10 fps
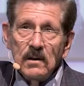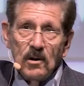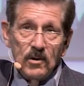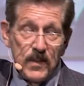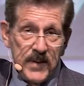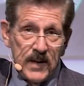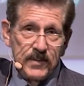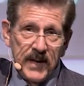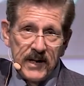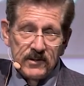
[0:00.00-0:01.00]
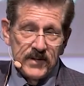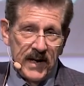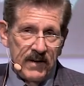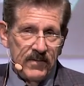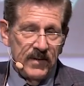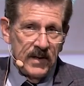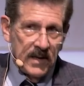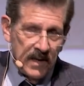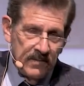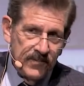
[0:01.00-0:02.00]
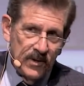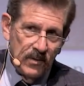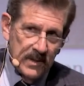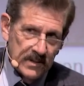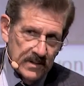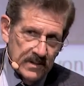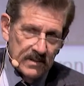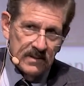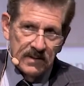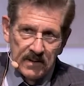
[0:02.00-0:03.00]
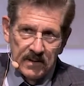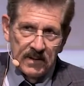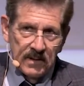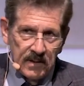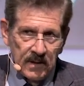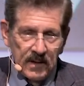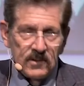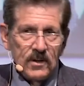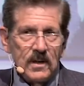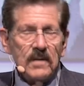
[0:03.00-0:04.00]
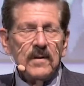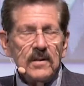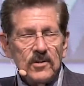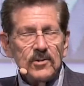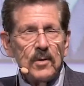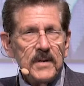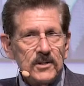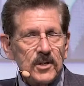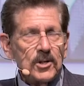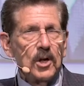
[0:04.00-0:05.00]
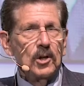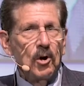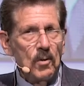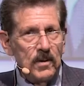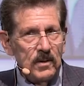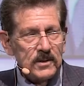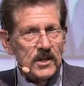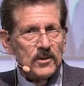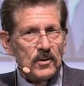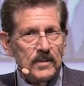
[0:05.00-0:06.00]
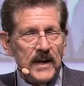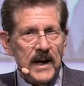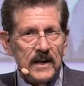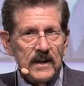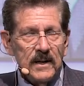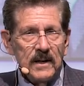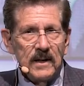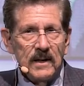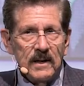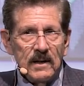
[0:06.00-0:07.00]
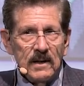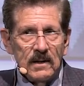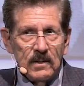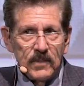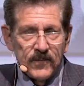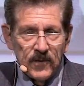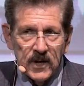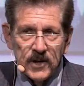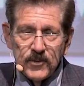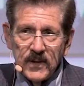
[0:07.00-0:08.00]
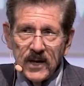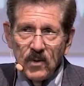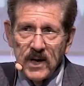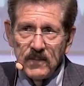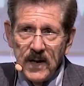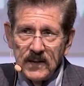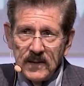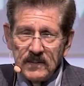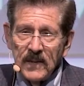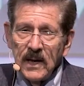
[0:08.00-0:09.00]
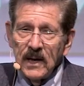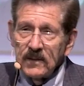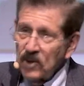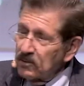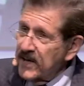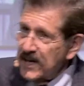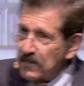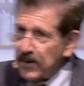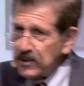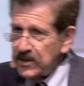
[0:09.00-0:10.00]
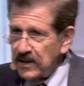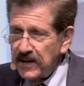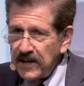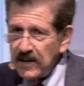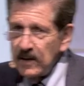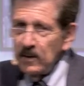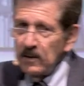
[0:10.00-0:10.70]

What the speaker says: oh, the big players, they have influence in determining such a global central plan. But for a country like Guatemala, don't take it personally,